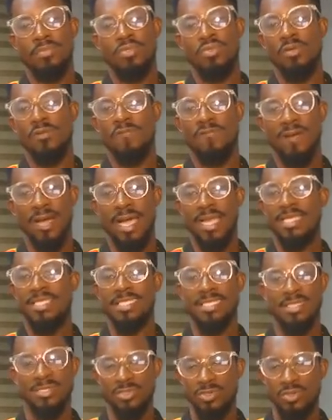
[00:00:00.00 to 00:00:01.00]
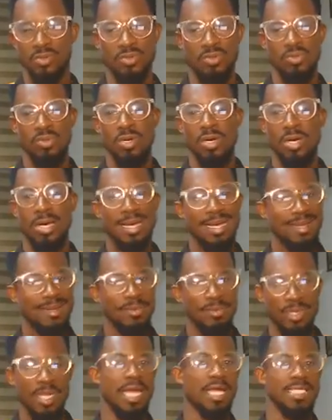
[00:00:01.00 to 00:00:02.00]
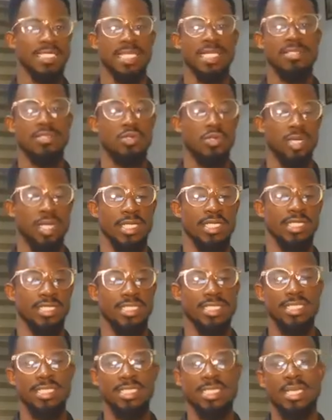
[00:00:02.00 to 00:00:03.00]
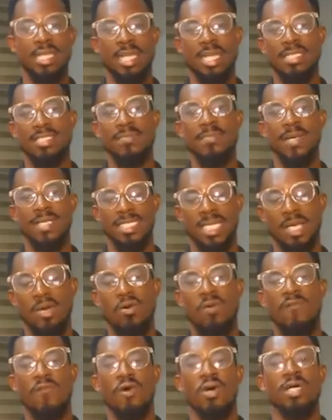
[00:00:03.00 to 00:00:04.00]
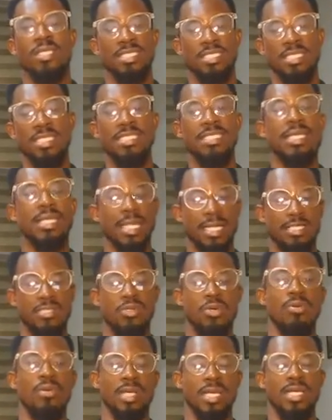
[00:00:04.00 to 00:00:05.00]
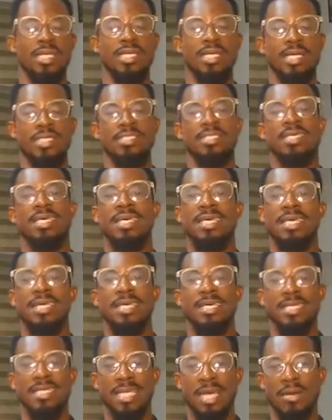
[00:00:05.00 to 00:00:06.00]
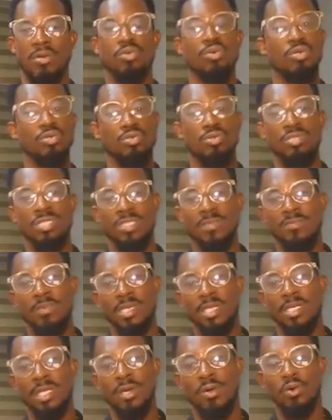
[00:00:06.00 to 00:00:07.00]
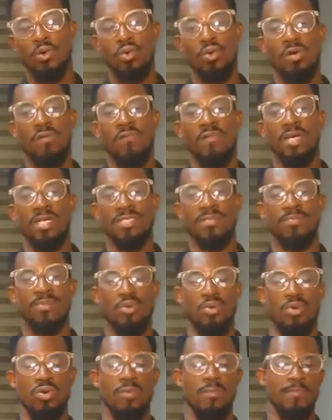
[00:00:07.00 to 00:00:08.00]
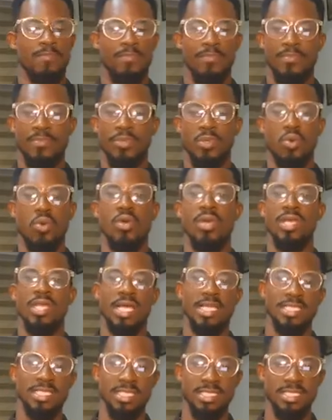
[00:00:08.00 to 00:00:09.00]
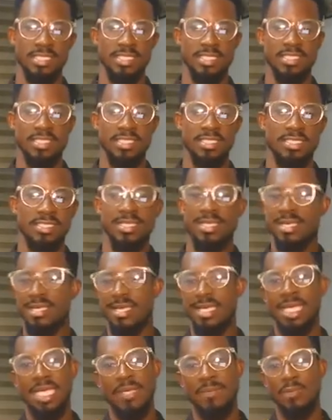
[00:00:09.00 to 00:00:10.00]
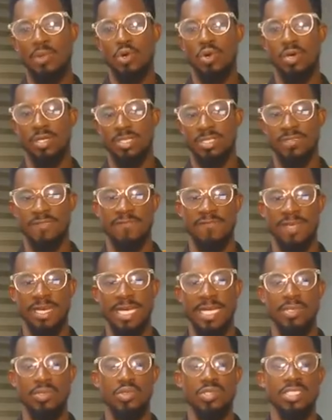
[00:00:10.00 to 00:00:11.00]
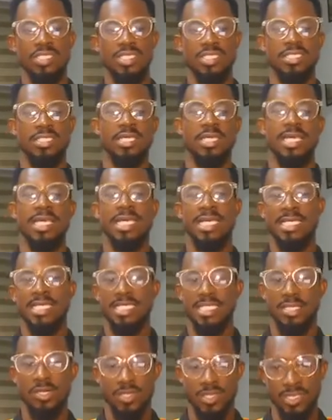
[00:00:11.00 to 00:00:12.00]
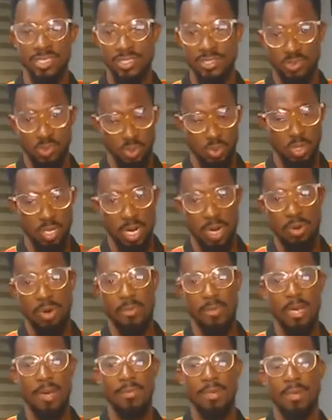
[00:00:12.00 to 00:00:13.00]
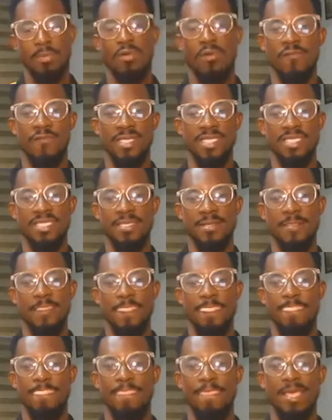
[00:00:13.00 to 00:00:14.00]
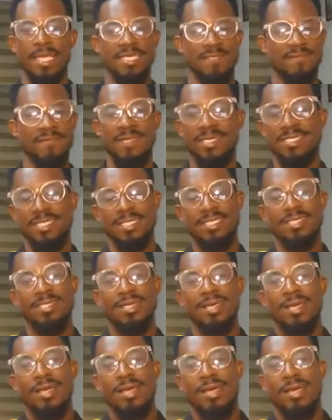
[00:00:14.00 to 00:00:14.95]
UEFA is still reluctant on a decision yet, but Schalke 04 has stated categorically that they are not going to display the logo of Gazprom on their jerseys anymore until further notice. Chelsea's owner Roman Abramovich is facing